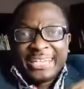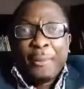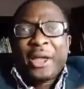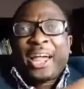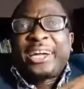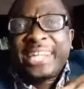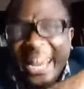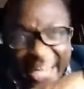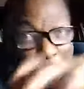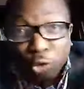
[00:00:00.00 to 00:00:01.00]
They will
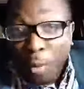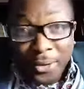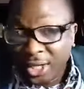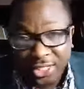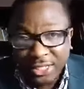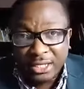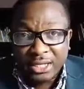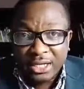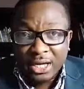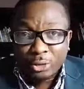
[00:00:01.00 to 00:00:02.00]
create their own community.
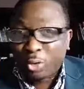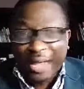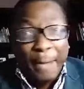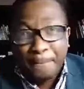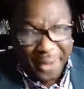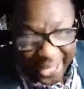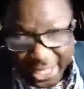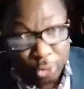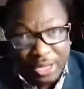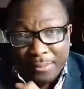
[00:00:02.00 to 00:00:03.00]
You can't break
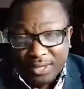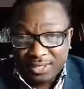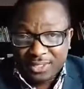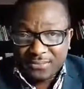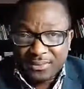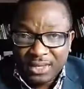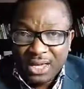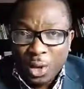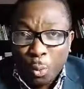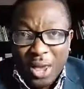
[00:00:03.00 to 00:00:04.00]
into their midst.
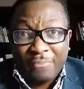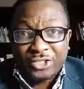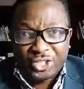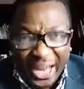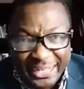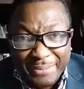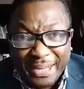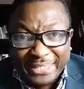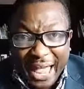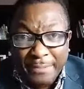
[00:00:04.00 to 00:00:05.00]
We have tried it
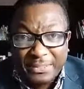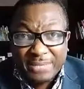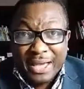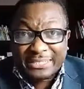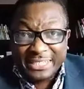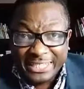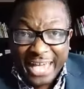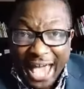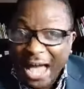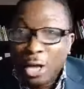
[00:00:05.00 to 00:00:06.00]
many times in my city
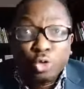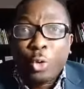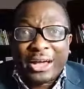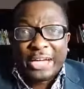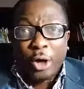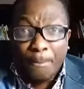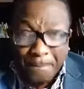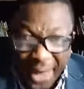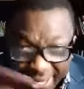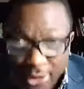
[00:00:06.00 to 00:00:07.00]
here. You cannot
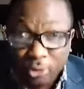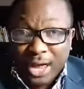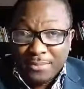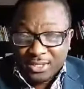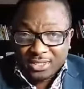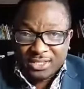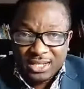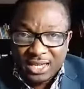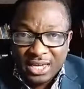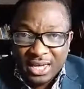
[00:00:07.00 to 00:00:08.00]
break into their
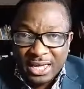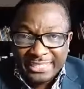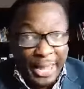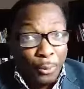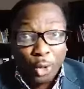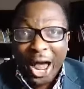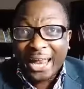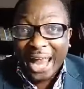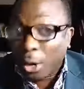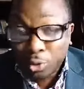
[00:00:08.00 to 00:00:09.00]
midst. They will not
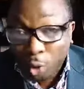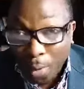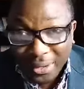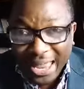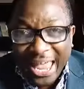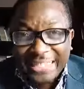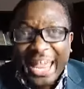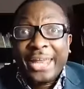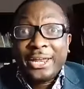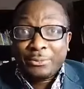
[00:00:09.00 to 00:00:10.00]
allow you to come in.
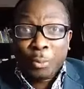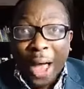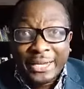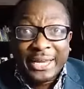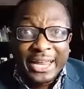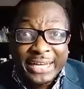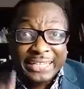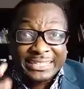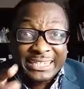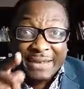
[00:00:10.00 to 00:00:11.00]
Then why didn't they
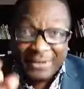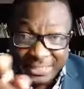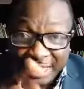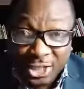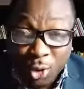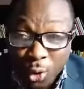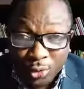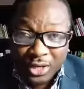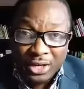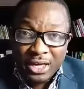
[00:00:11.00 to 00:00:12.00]
say diversity is good?
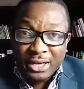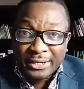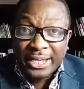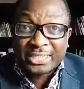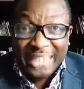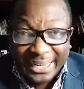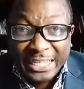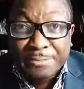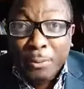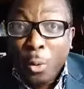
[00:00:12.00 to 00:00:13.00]
The Chinese
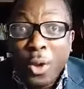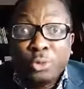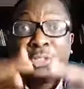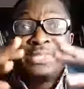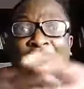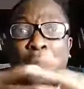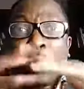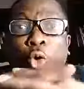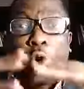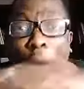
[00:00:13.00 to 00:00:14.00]
people will
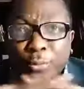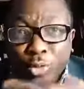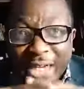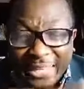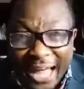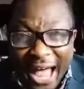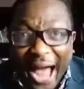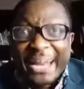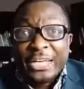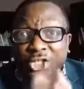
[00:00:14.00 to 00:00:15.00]
come together
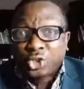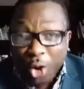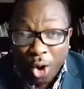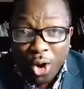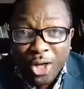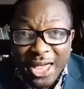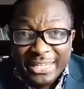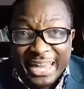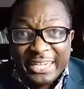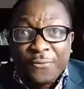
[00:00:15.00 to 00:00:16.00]
and ensure
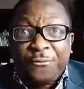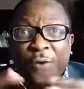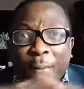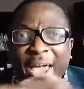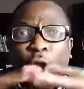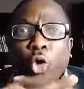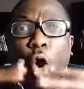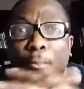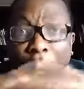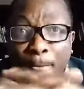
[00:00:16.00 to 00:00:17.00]
that they form a
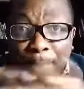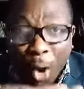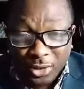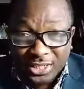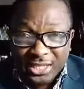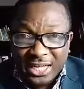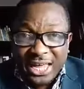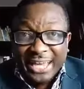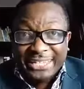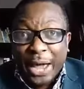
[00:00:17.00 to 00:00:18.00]
common bond.
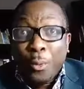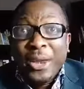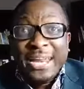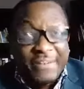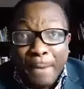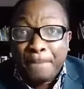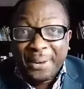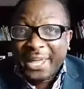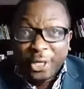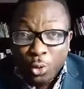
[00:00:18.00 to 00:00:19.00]
They will never
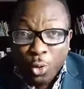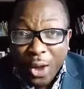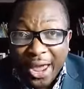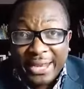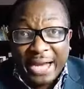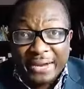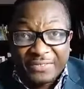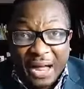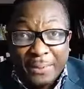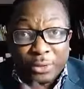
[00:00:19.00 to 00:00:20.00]
bring you an
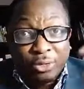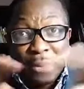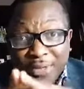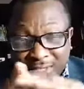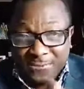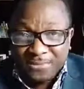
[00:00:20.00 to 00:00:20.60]
African man to their midst.